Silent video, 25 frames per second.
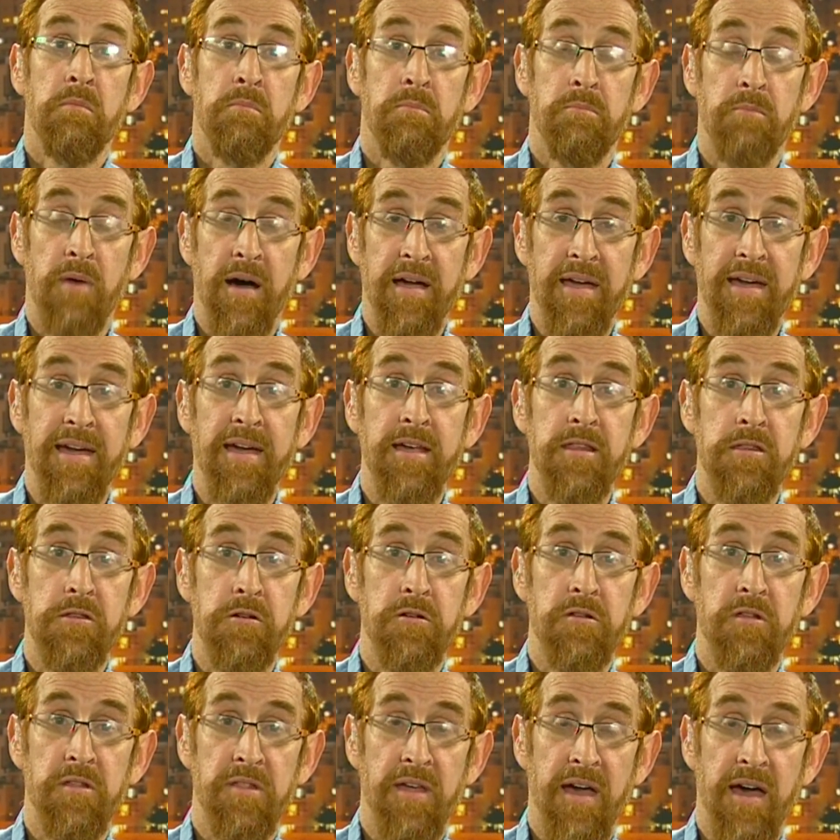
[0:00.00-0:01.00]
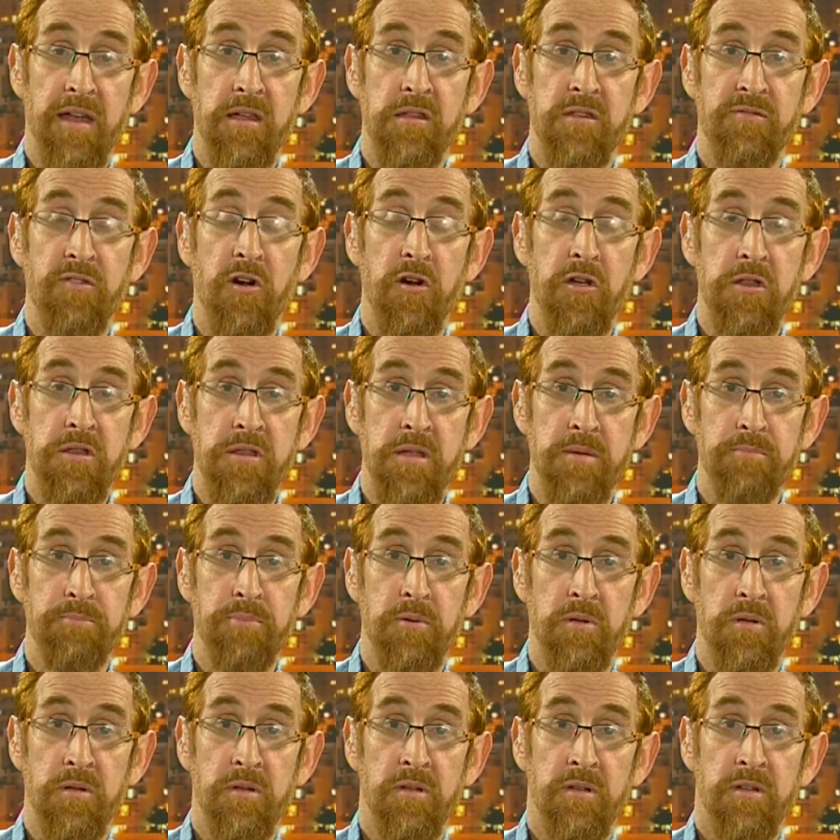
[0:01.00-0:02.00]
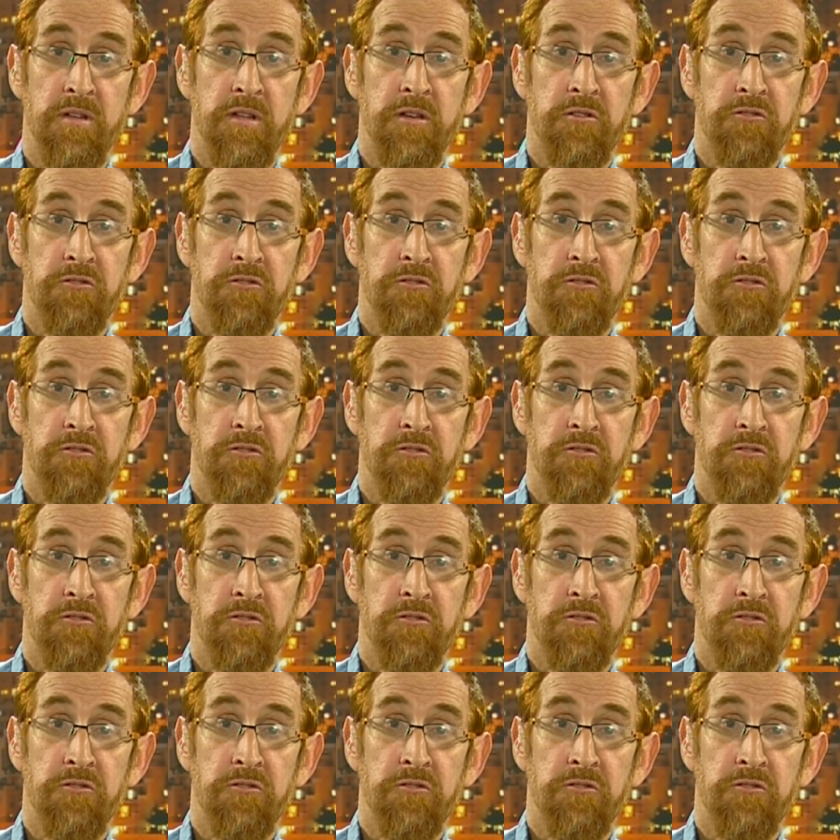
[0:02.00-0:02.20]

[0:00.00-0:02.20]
My answer to that is very simple.